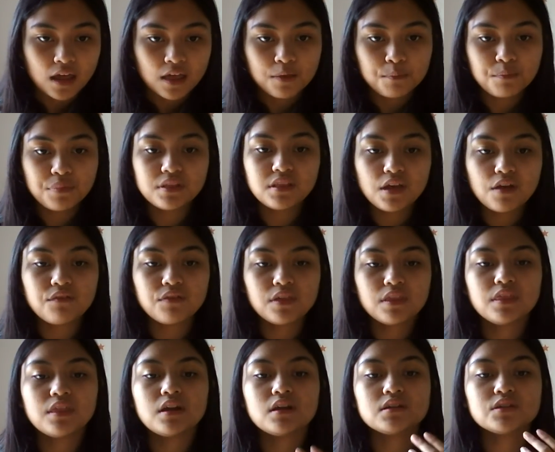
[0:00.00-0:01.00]
Believe
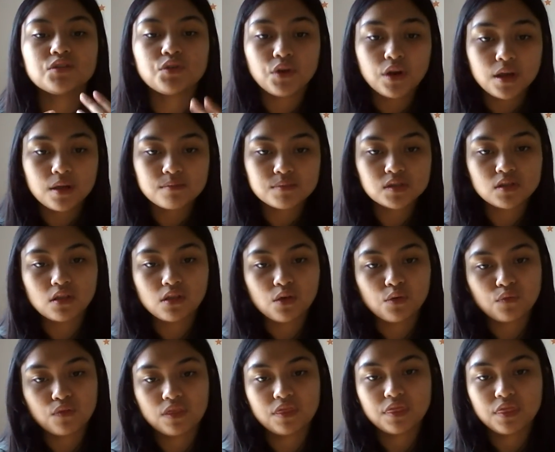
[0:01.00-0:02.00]
in their dreams
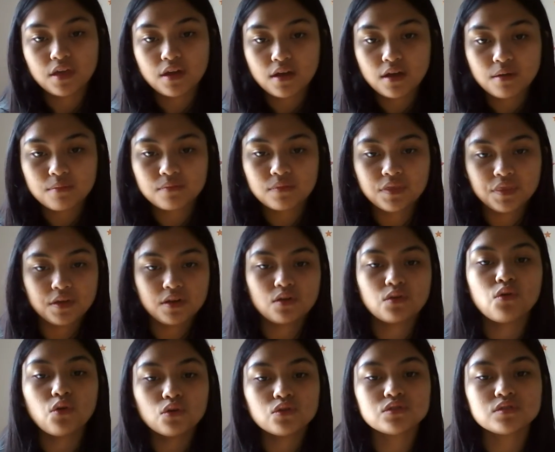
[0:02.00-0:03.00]
along with them. The
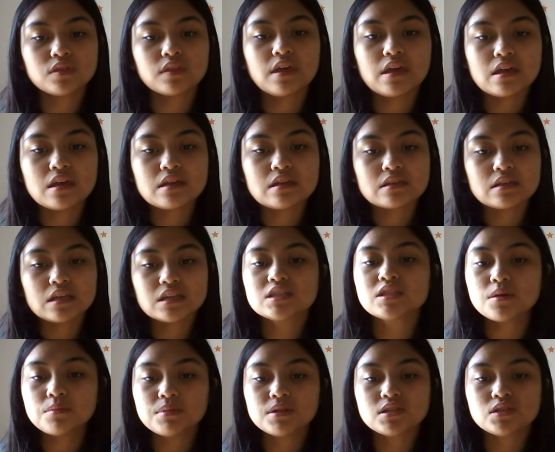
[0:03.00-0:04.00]
goals they
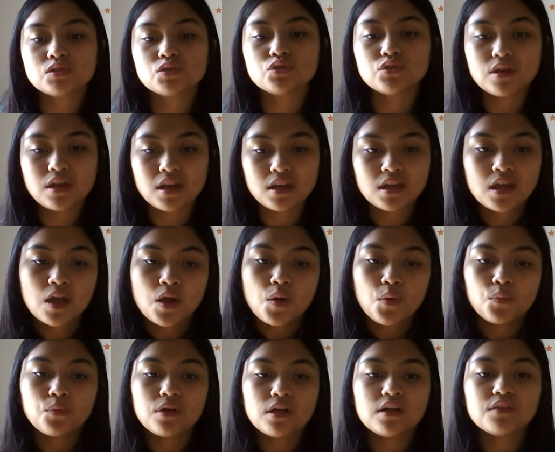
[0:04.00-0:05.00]
establish today
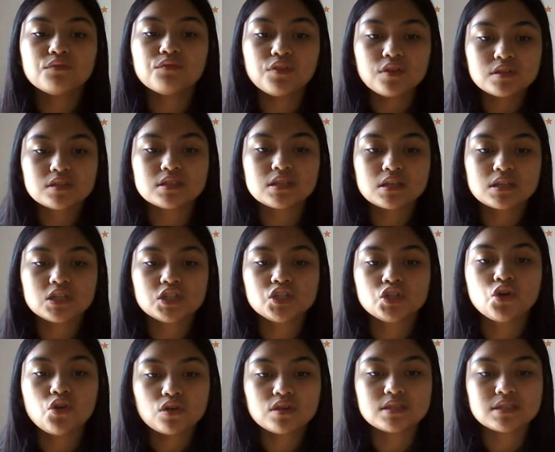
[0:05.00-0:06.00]
will influence the
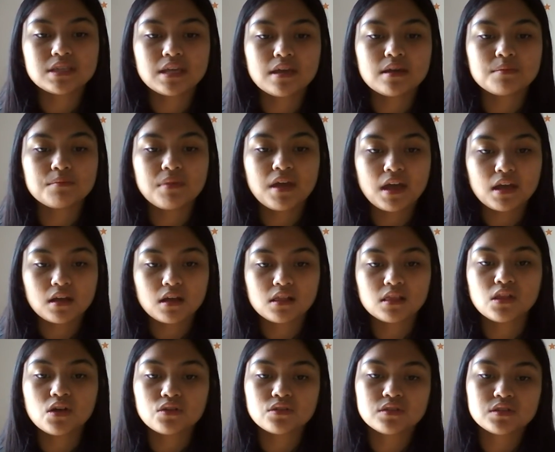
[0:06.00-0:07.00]
choice they make
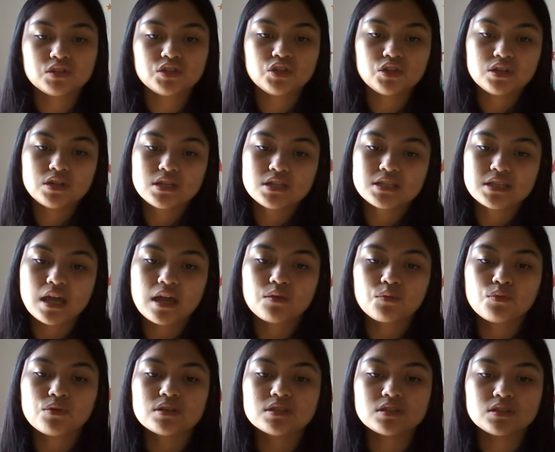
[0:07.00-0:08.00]
along the journeys and
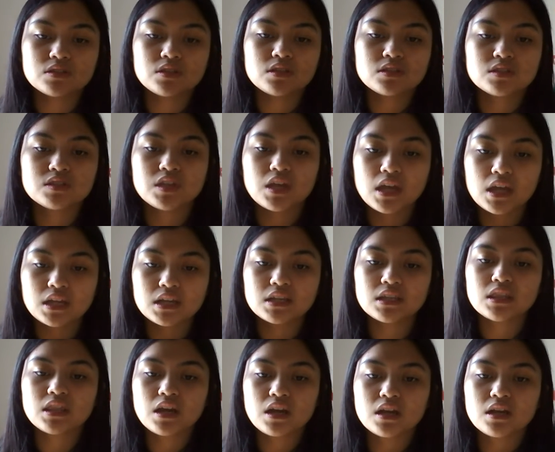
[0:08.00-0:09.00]
will sustain
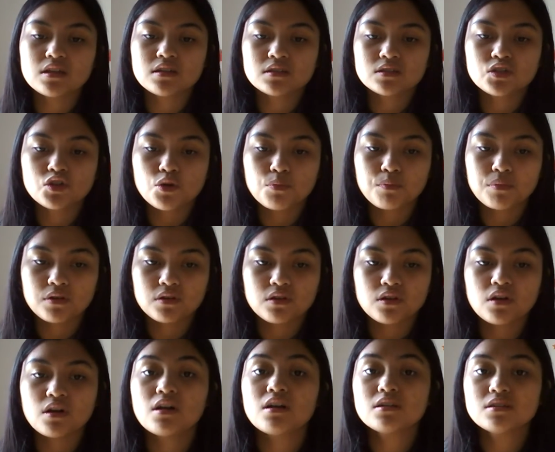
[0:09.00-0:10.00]
their
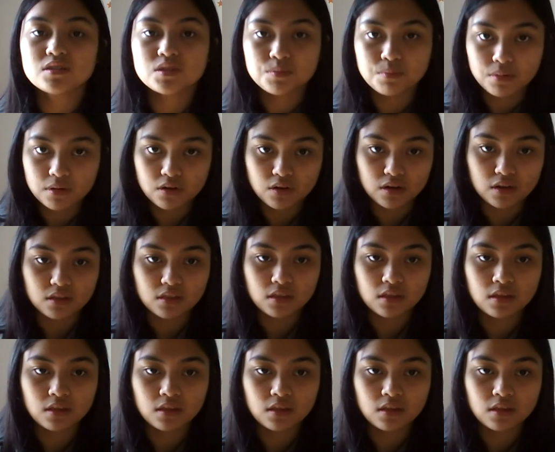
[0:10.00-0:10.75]
entrepreneurial spirit.